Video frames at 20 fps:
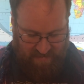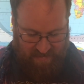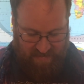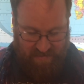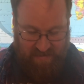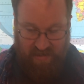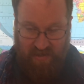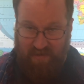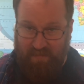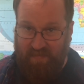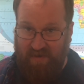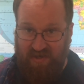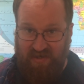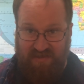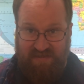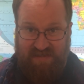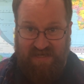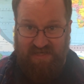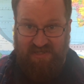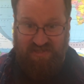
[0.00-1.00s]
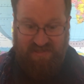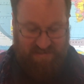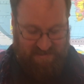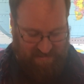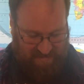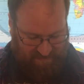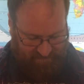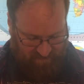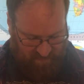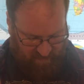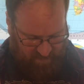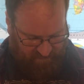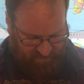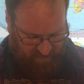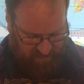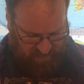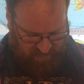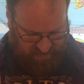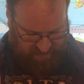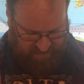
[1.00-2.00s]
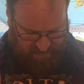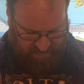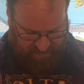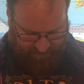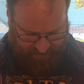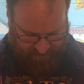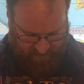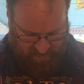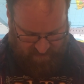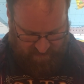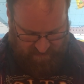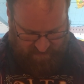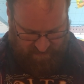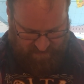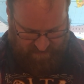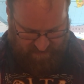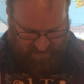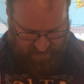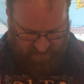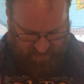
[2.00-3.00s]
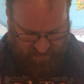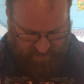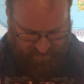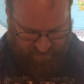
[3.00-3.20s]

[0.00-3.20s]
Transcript: Nutter butters, I just love them. If you look, they are the